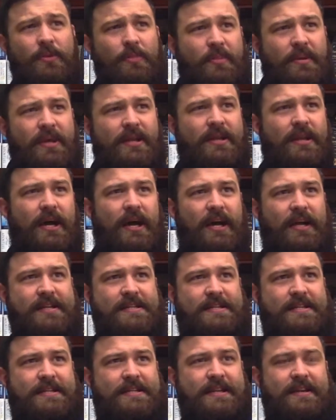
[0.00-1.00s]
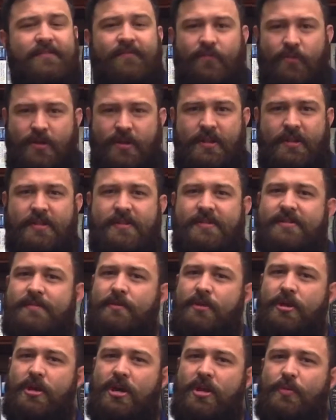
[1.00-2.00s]
bit uh, different than some
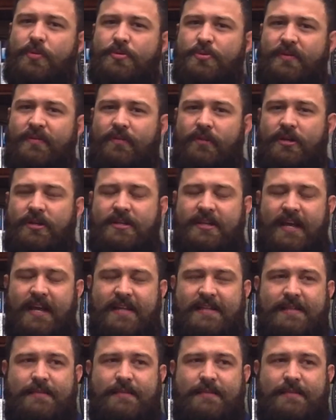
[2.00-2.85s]
of the other ones we've looked at.